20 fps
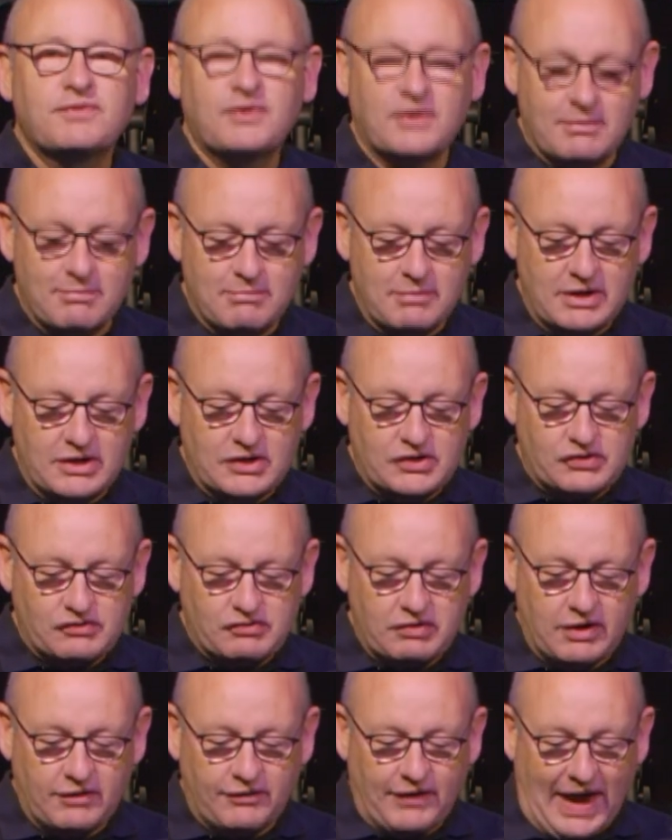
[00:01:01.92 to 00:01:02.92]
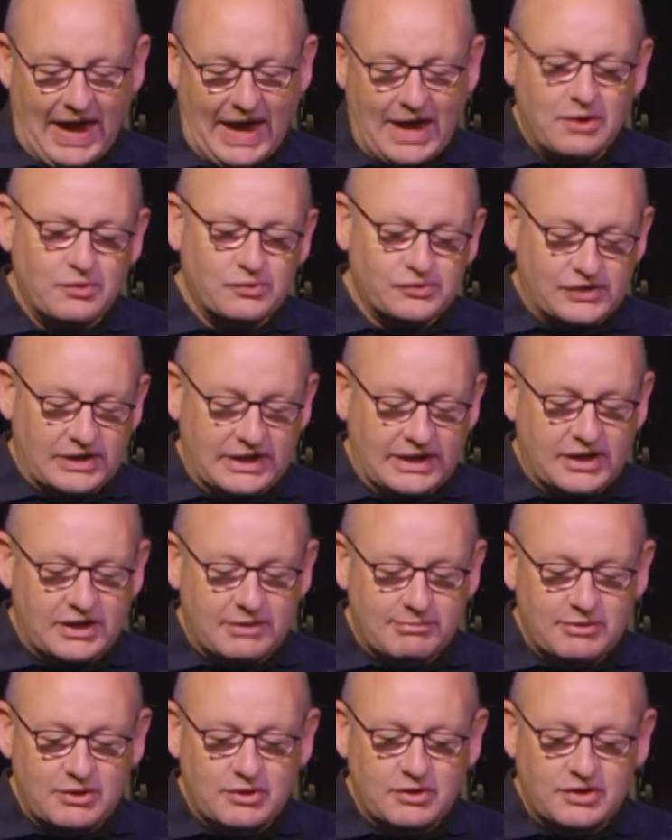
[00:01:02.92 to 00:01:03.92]
for the Ministry of Housing,
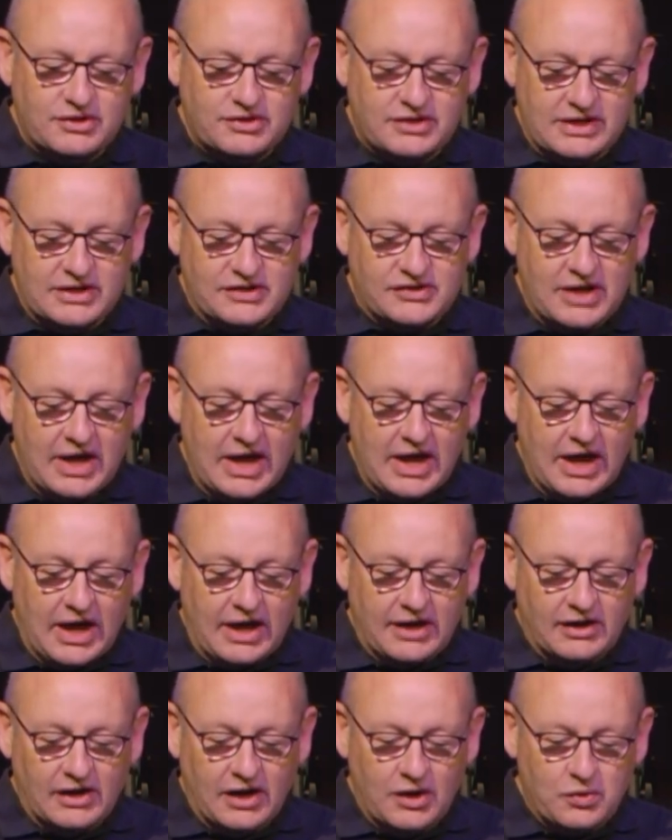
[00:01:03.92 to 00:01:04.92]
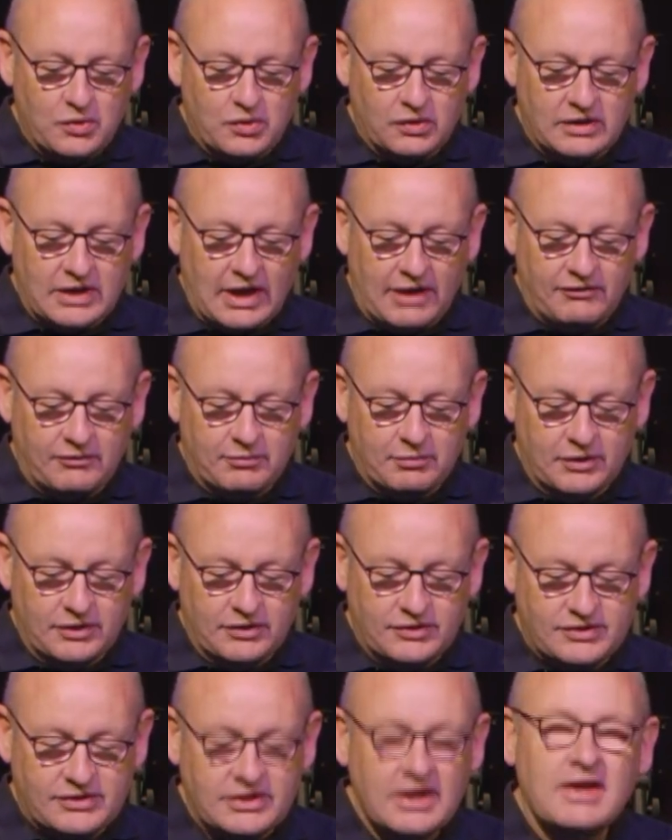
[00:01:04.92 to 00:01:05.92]
Communities and Local
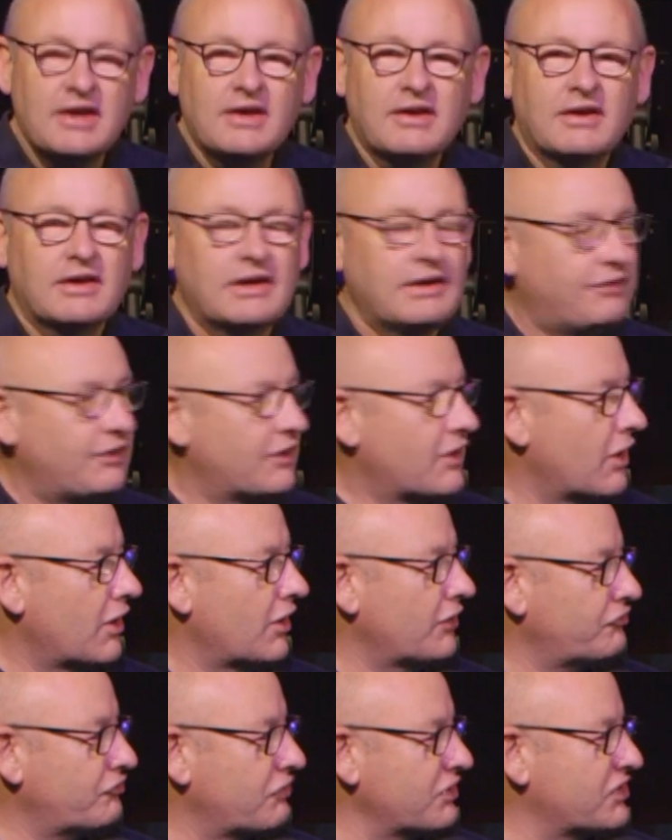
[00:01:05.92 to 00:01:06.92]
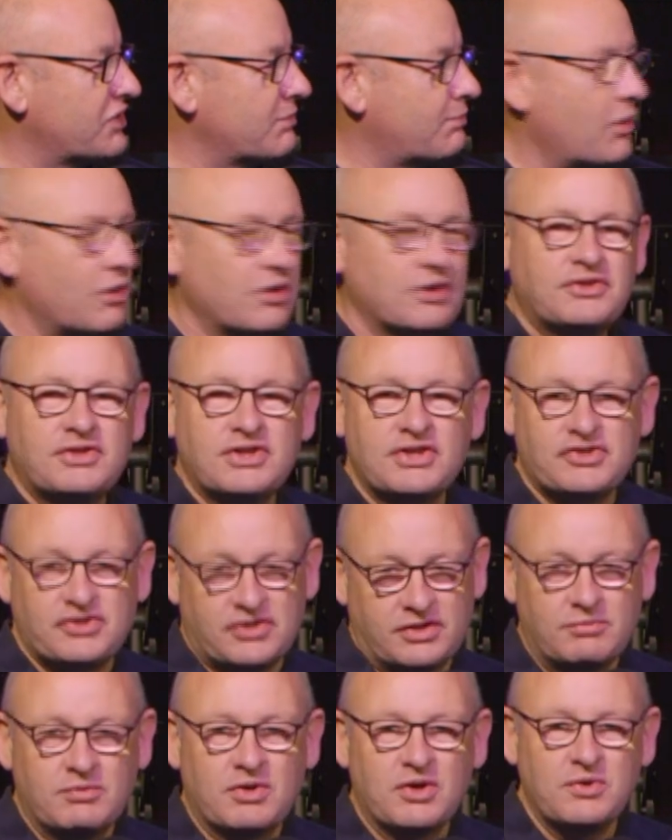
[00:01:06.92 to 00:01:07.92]
Governments. If you can't trust a
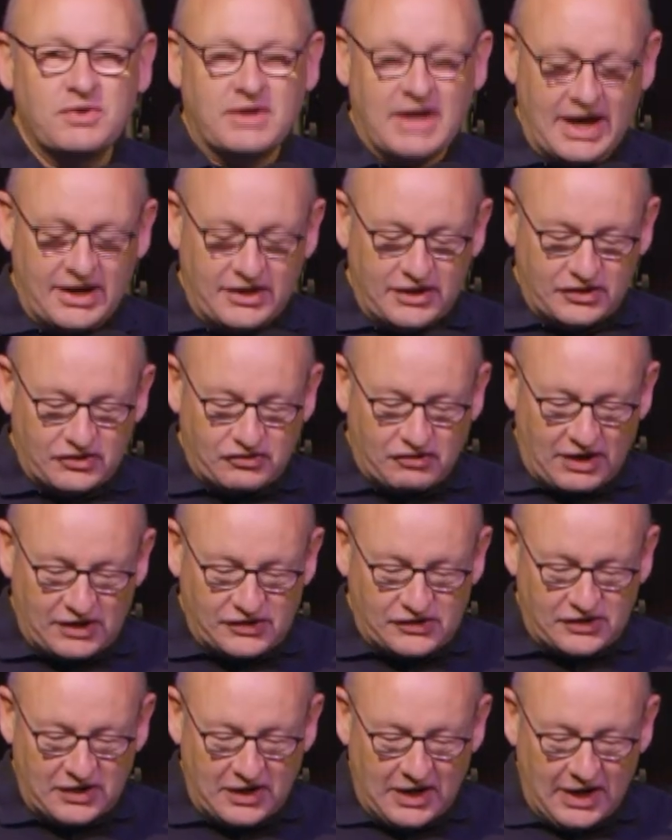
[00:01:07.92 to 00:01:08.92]
politician, who can you trust?